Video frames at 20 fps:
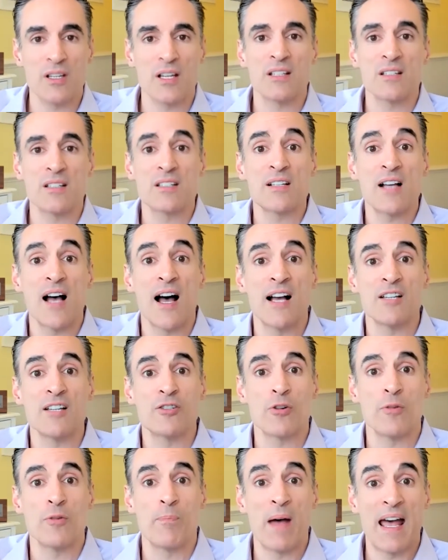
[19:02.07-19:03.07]
and size
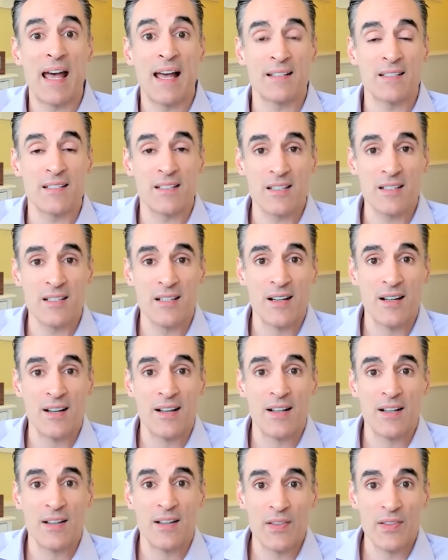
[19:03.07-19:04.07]
your bands
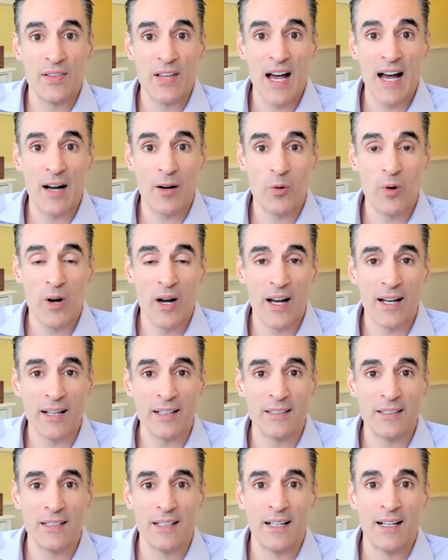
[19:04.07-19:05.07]
that way.
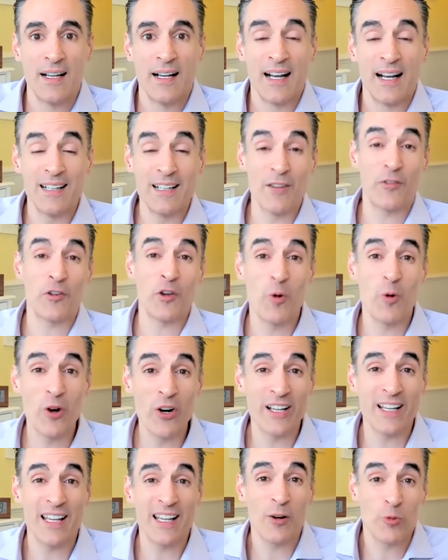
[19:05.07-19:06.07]
And if you want
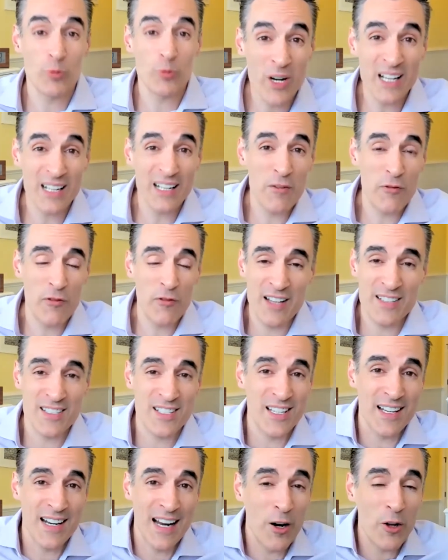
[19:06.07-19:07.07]
to get really
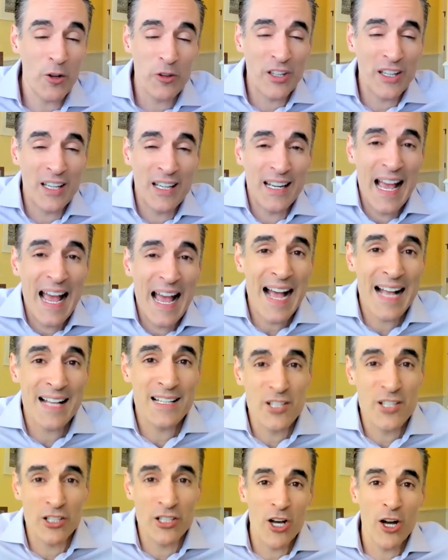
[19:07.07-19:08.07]
fancy, and I don't think it
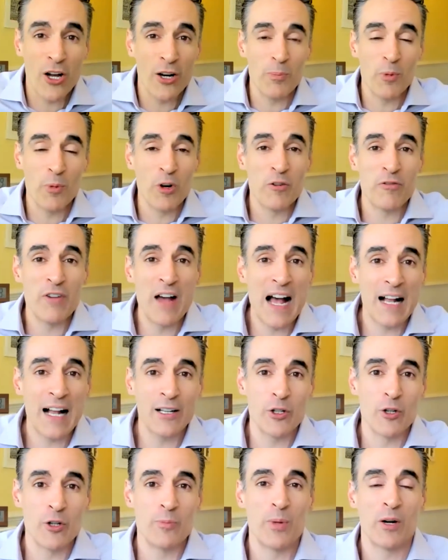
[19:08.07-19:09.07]
adds a ton more
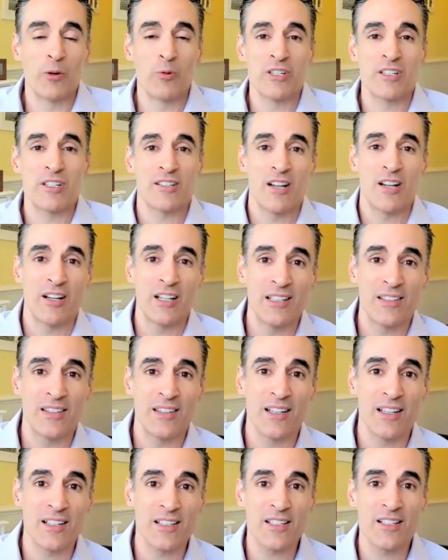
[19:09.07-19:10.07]
value, but we studied
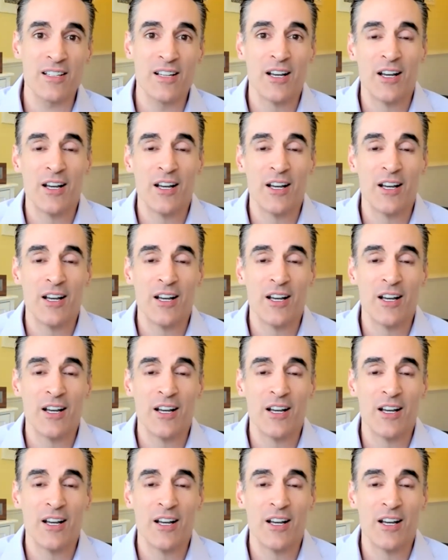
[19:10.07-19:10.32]
this